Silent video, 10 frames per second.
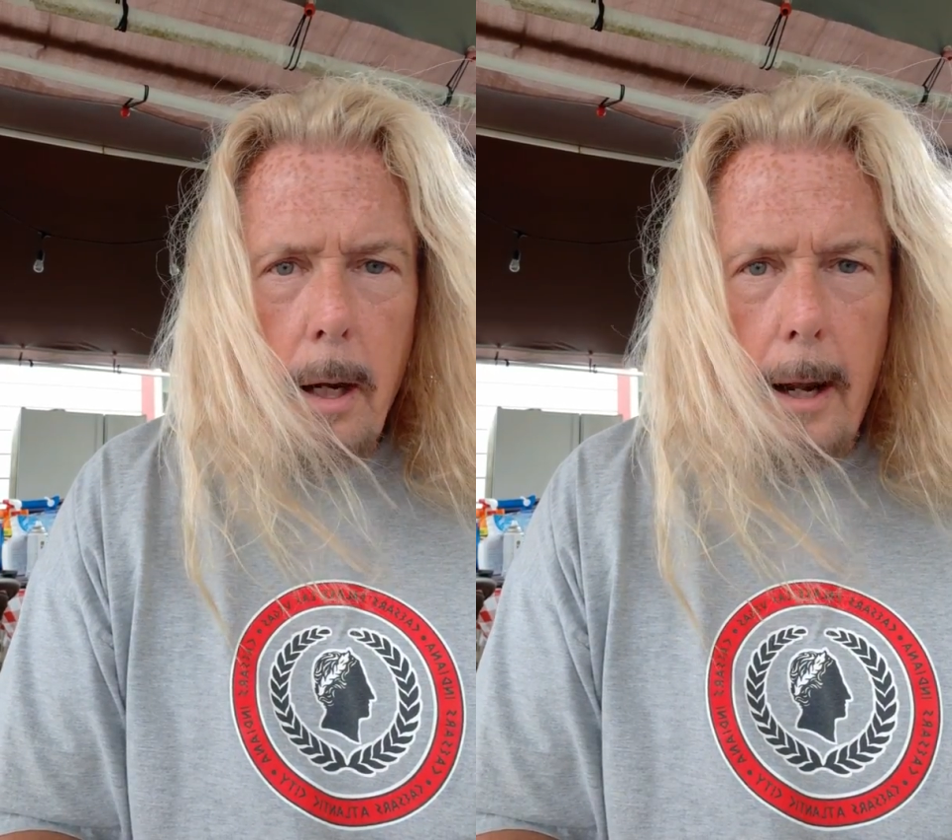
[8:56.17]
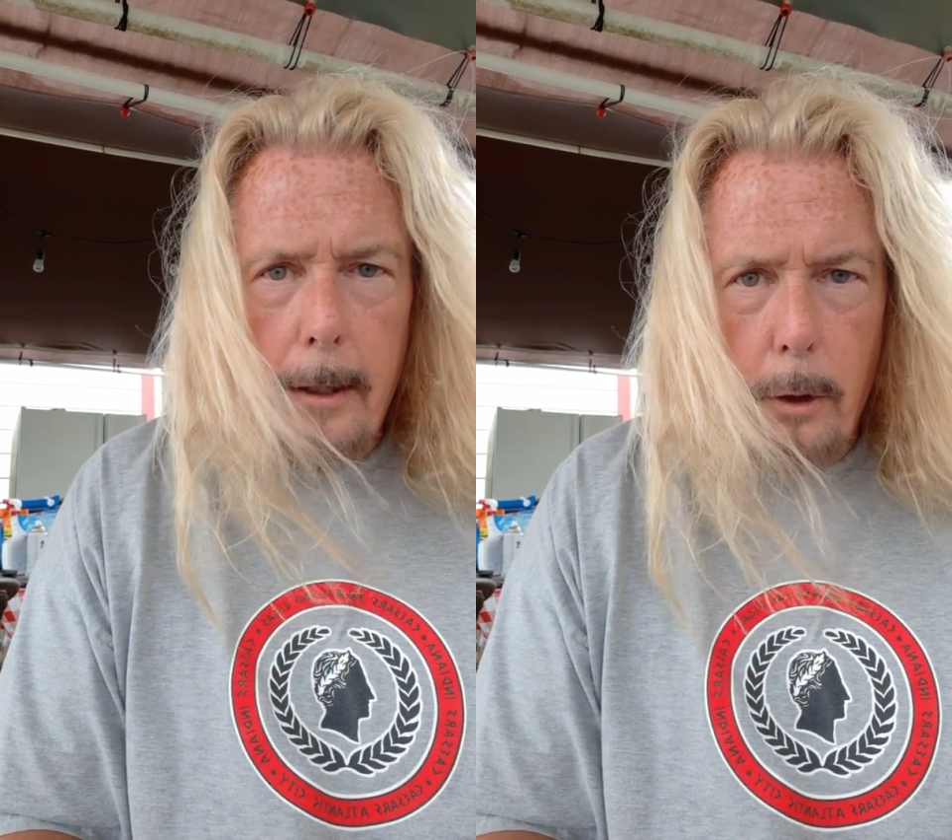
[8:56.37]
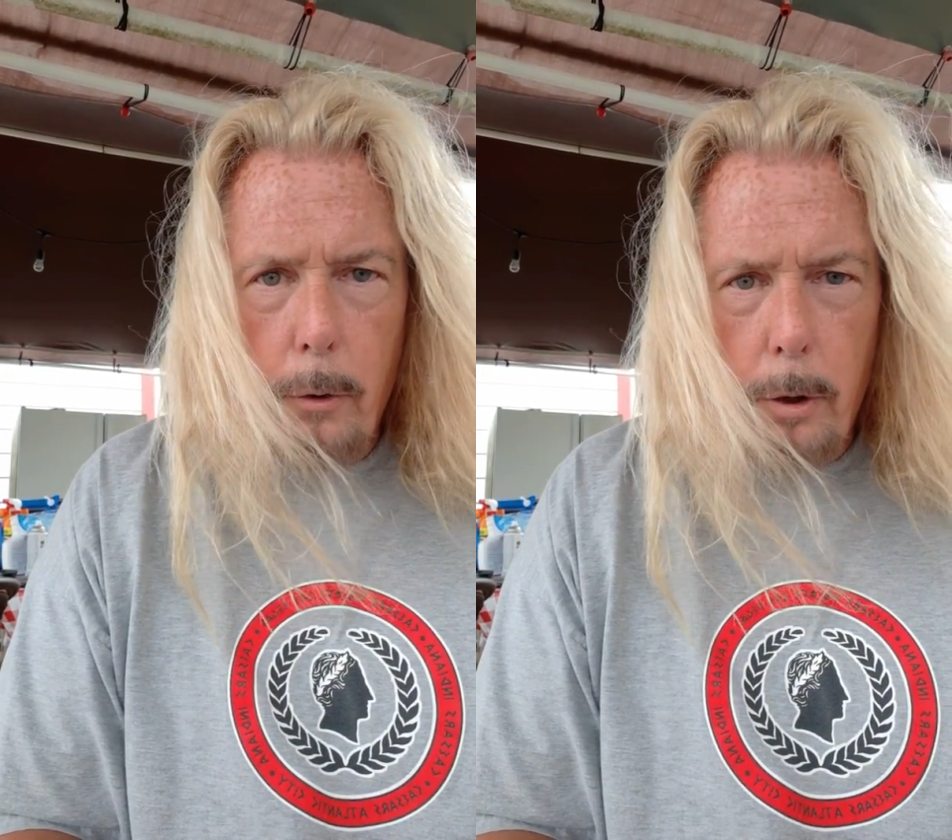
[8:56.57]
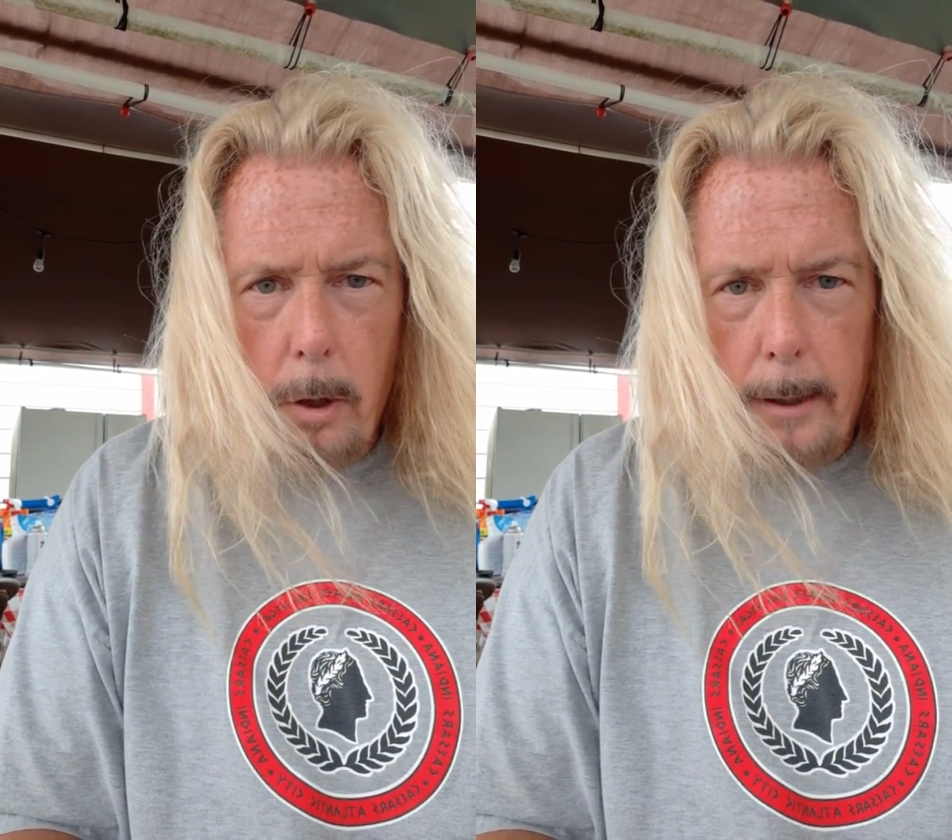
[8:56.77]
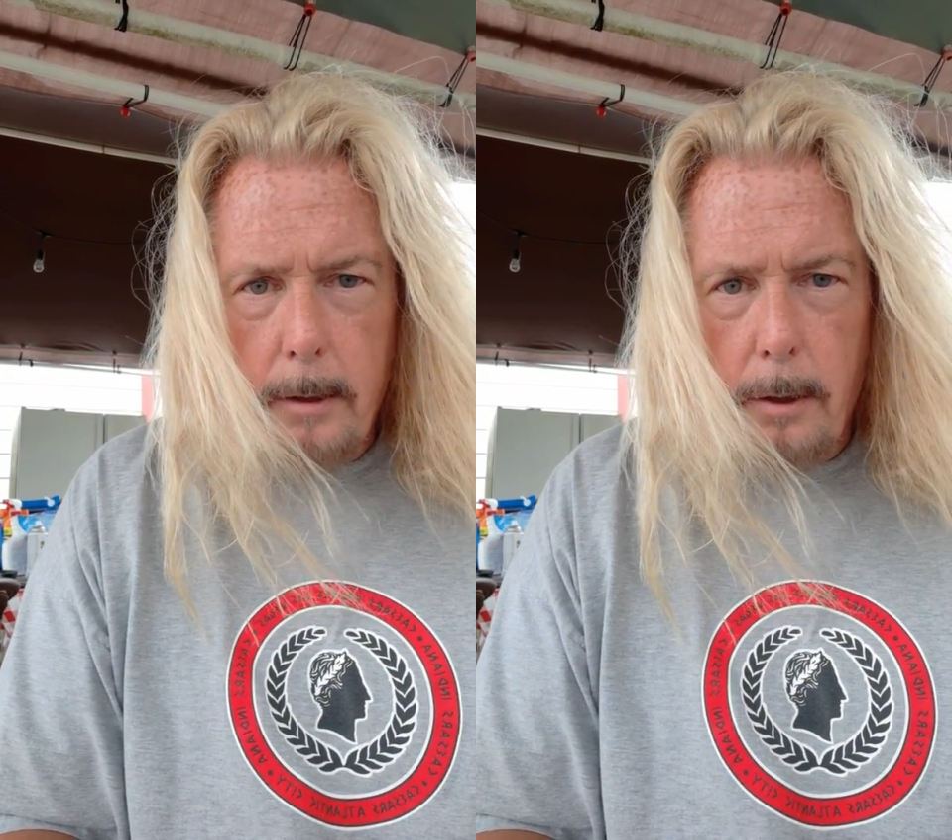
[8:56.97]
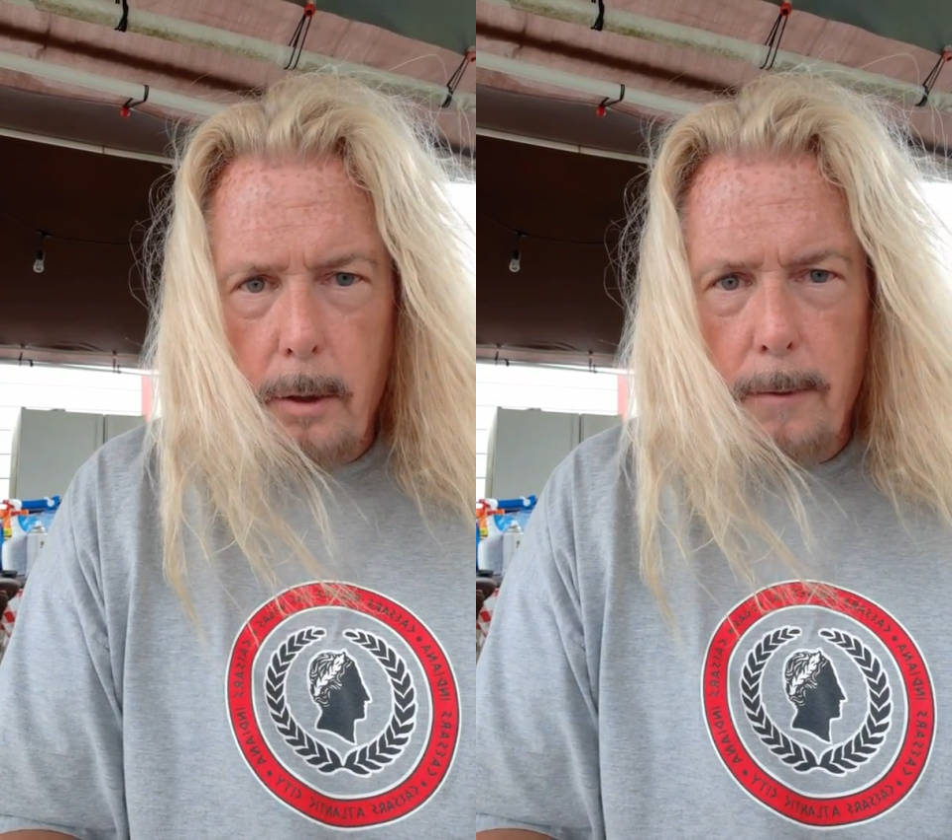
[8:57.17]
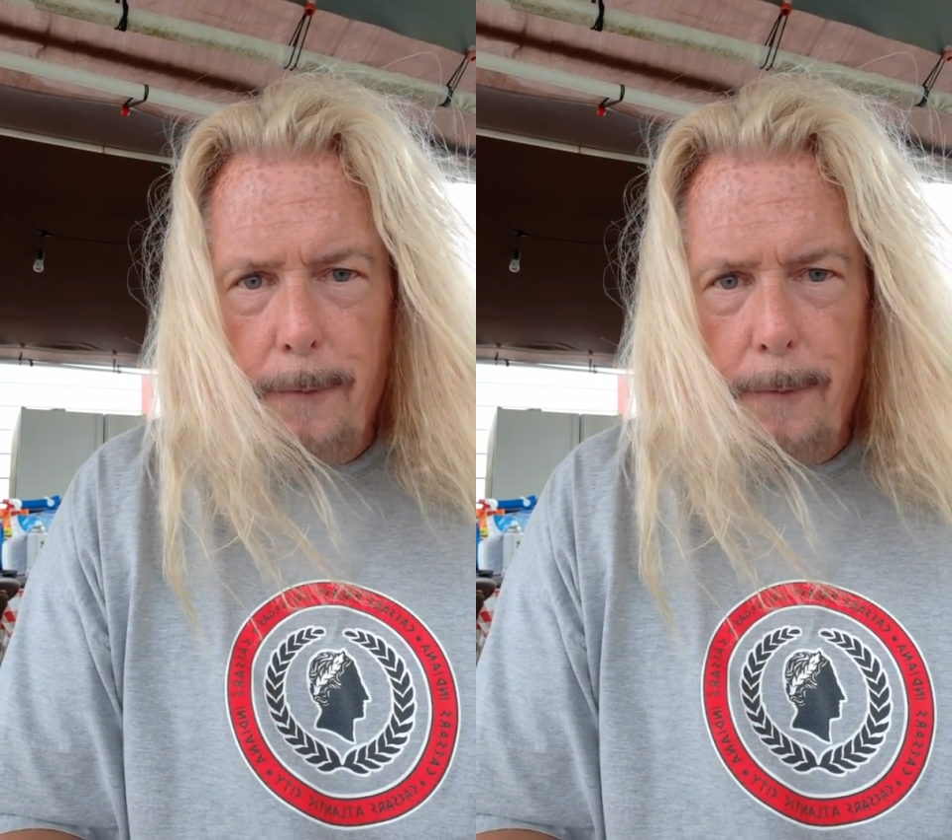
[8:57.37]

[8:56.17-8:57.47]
and you like to use